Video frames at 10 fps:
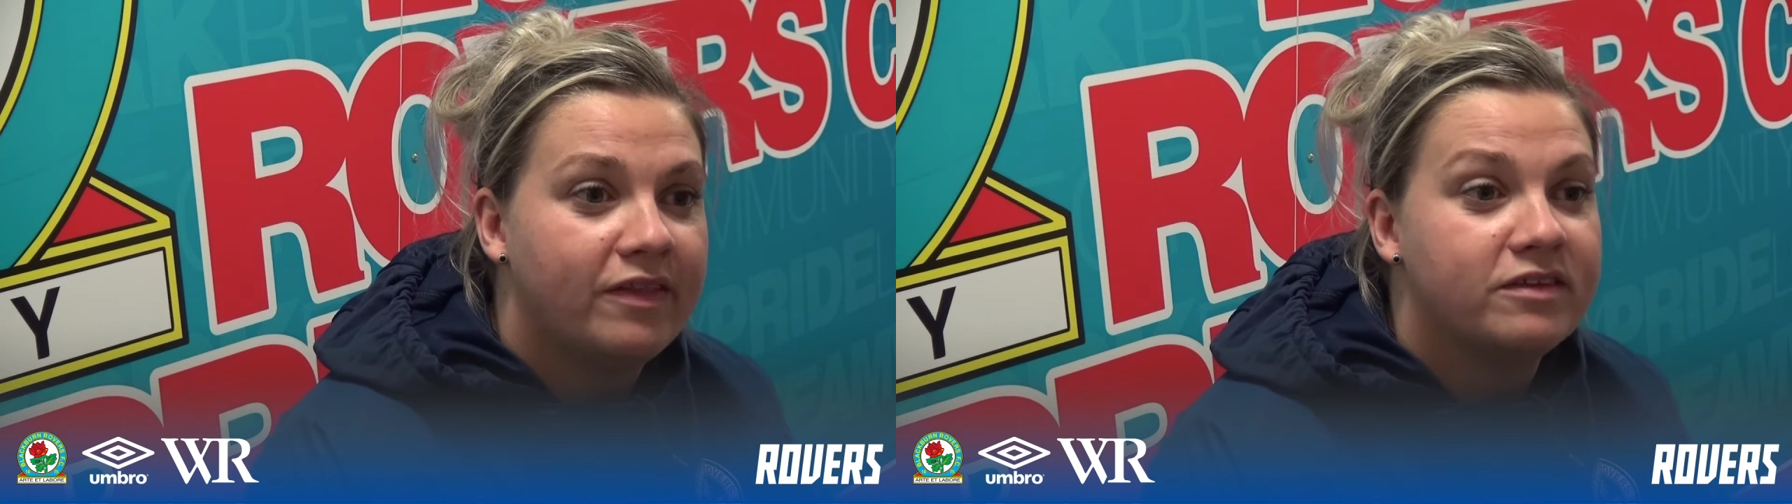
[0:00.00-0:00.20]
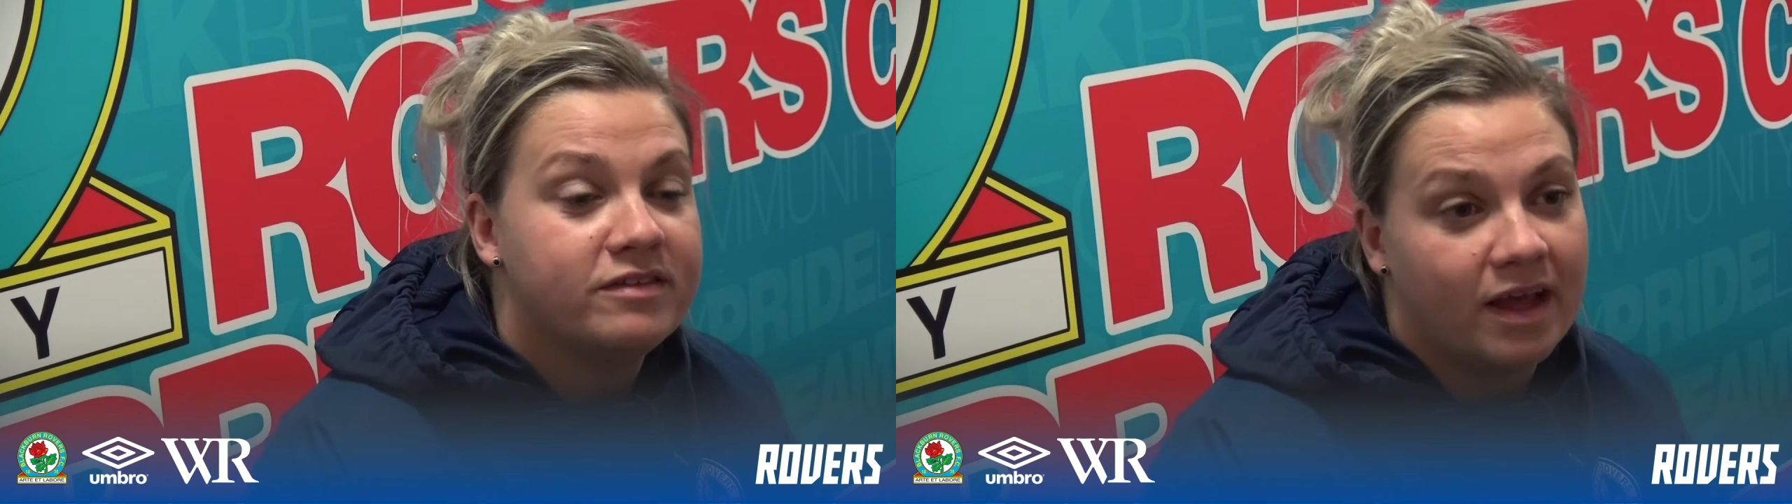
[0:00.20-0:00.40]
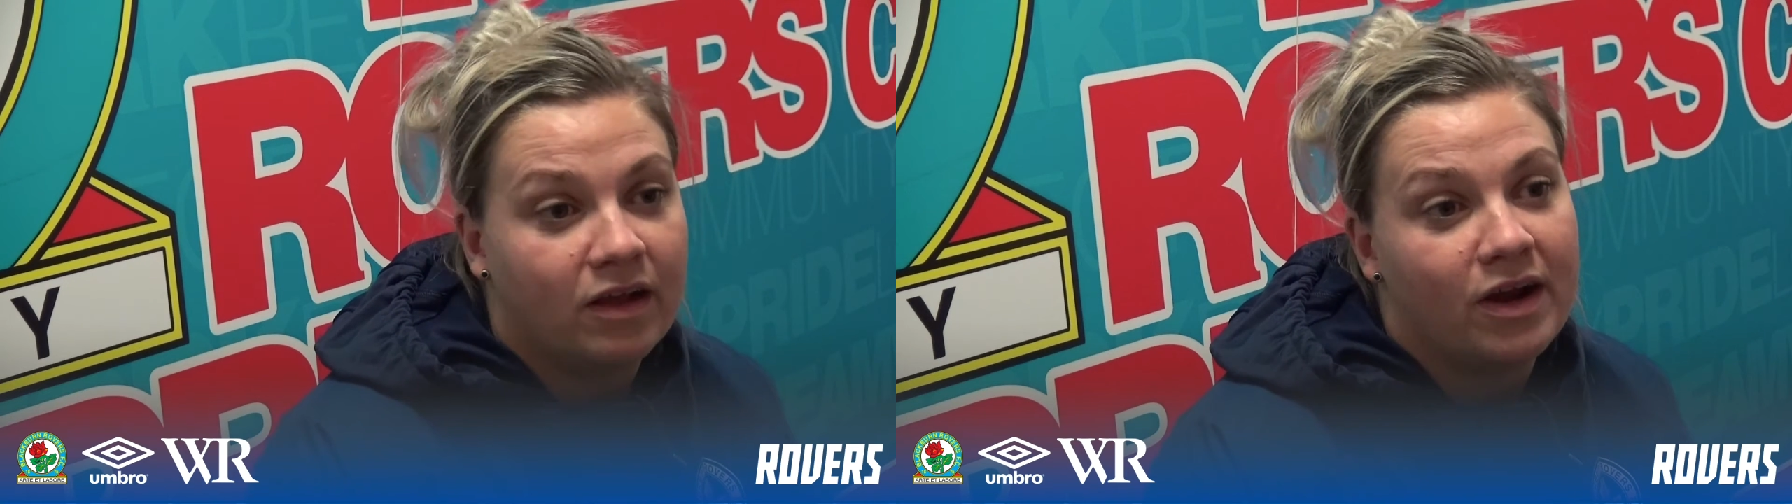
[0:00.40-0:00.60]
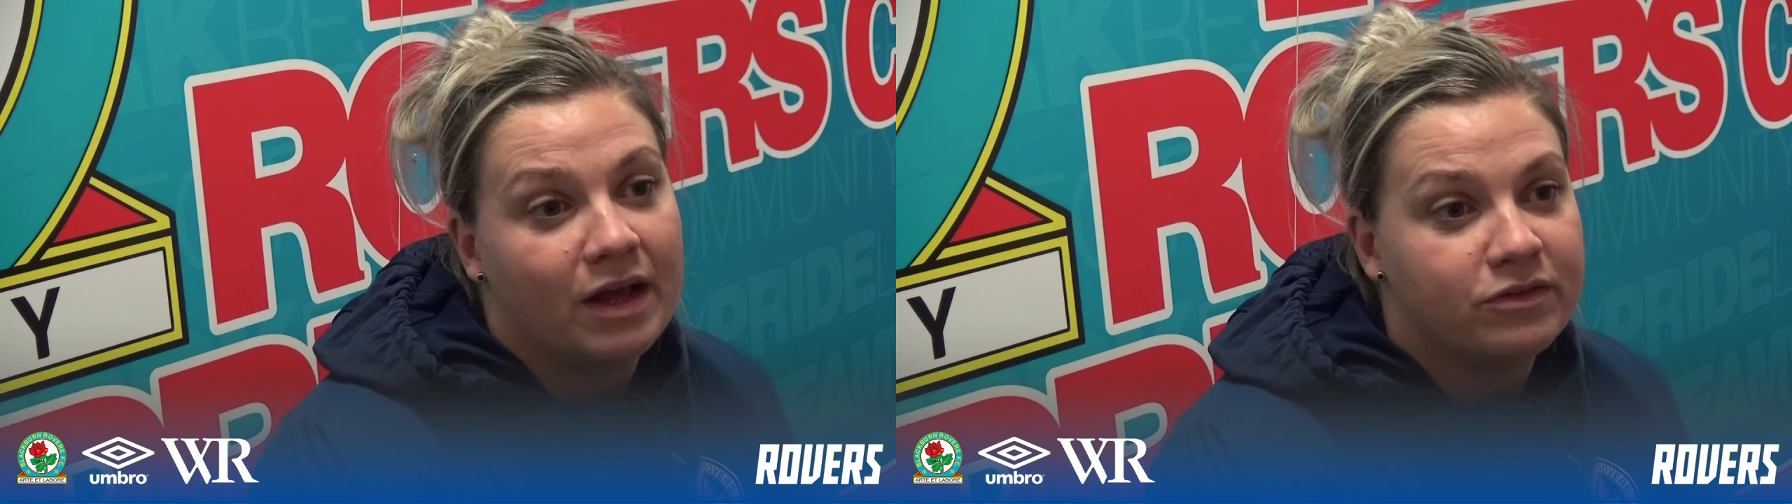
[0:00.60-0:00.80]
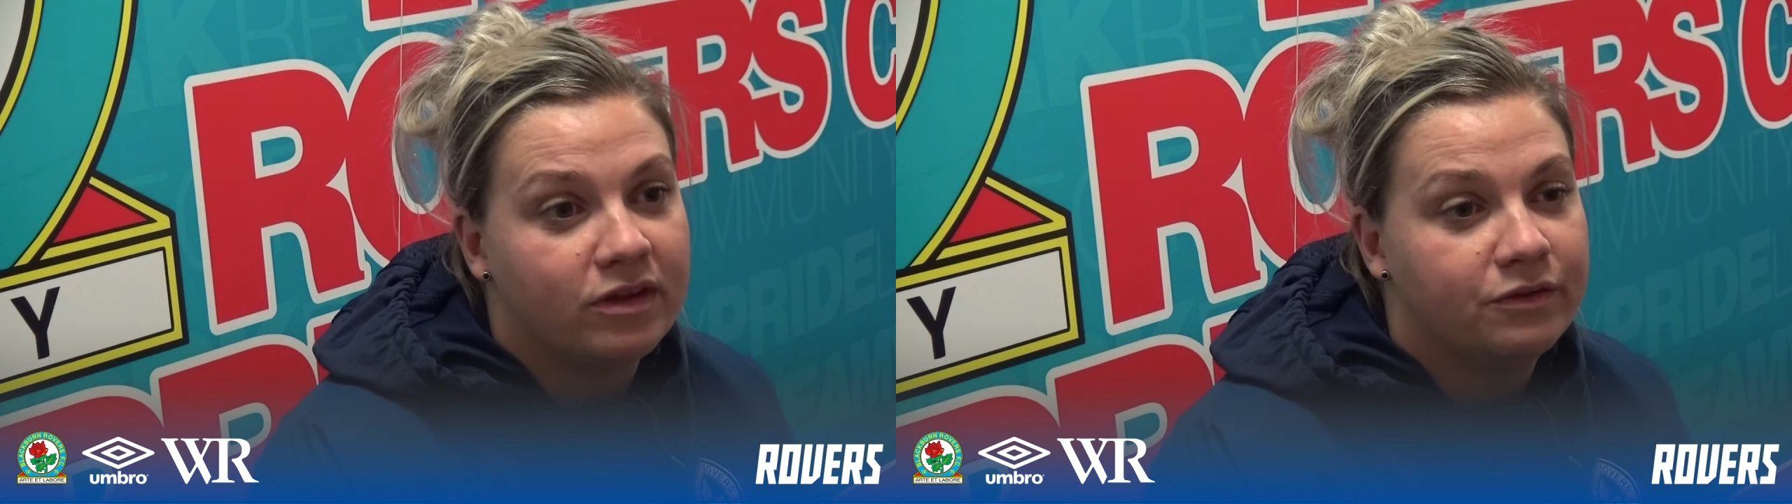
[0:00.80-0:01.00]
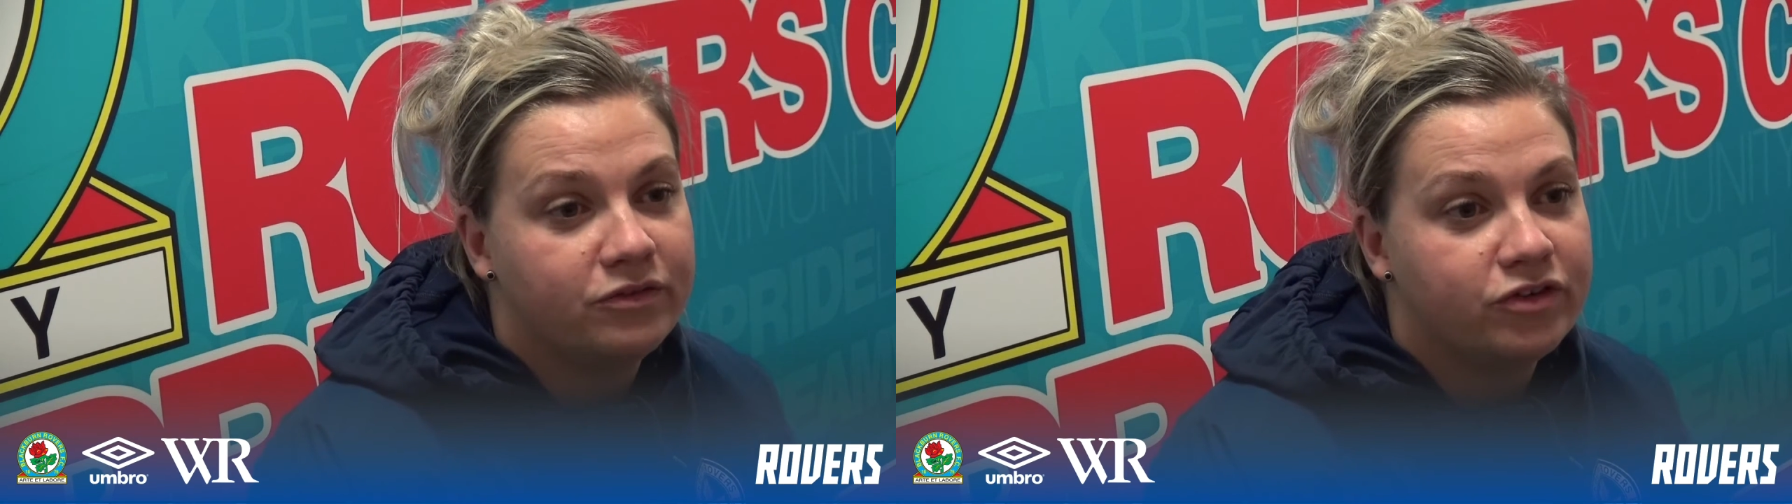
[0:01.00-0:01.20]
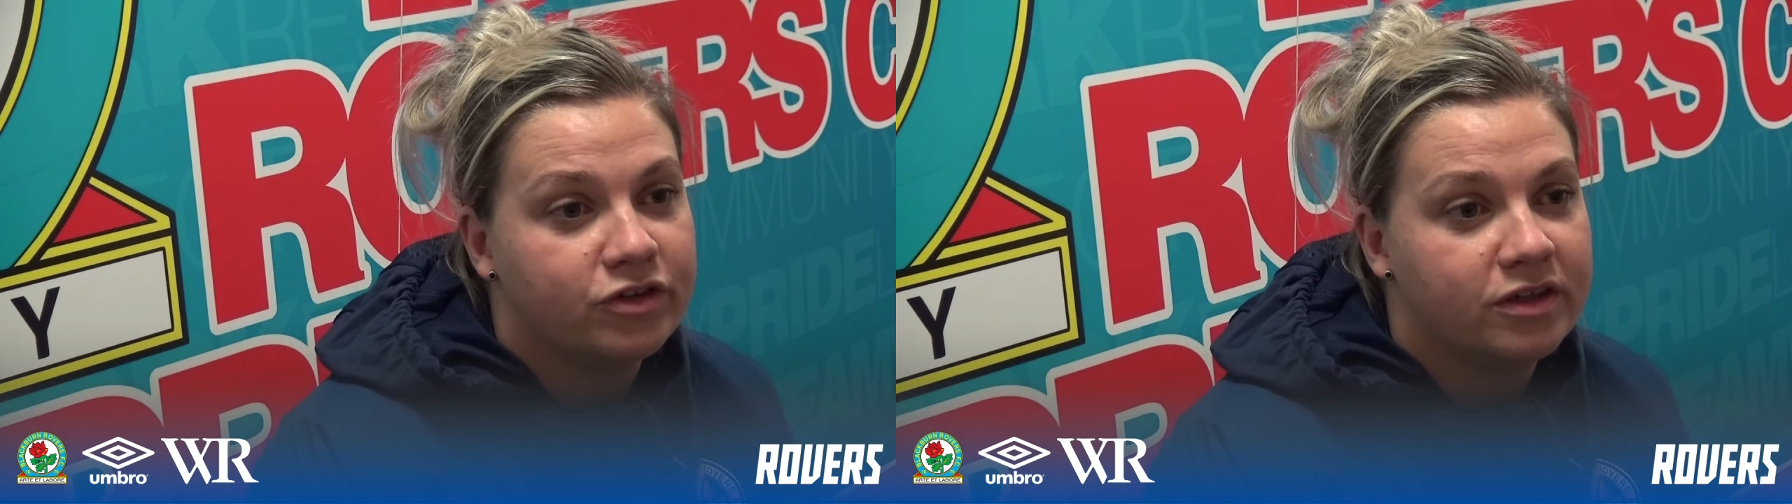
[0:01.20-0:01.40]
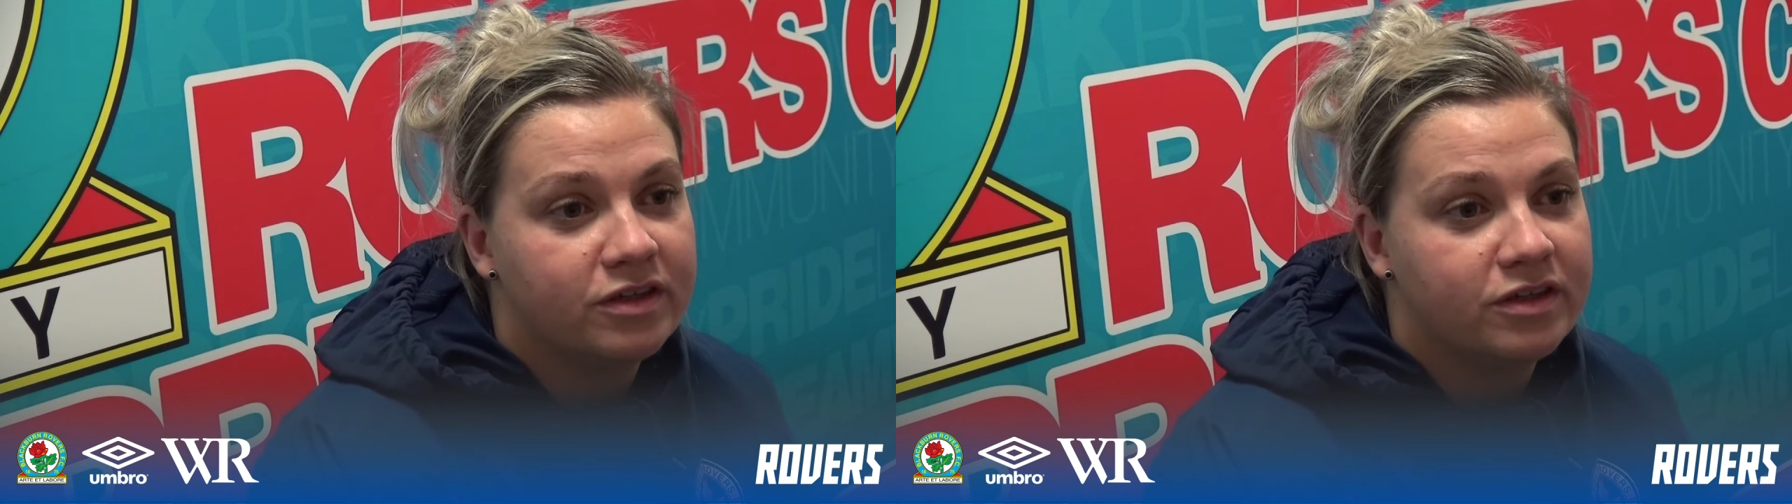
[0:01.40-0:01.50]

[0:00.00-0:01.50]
that's then gone out to loan to Chorley